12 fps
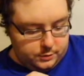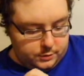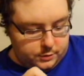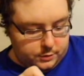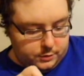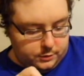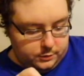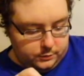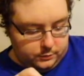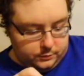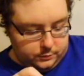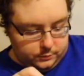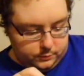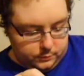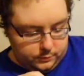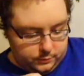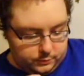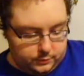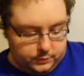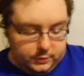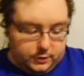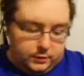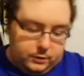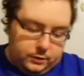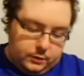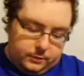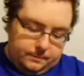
And you tighten it up.